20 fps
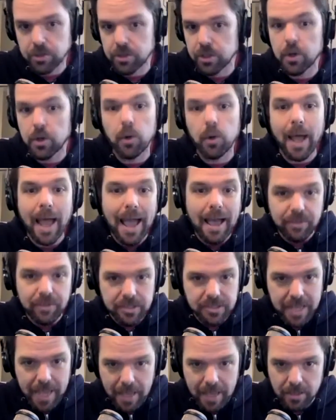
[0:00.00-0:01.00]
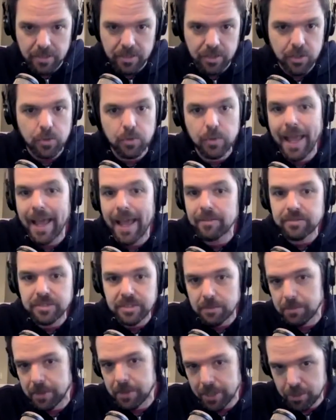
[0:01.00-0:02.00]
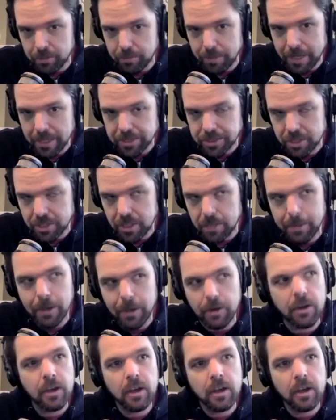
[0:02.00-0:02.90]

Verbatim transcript: you don't have a talent you don't have something you're passionate about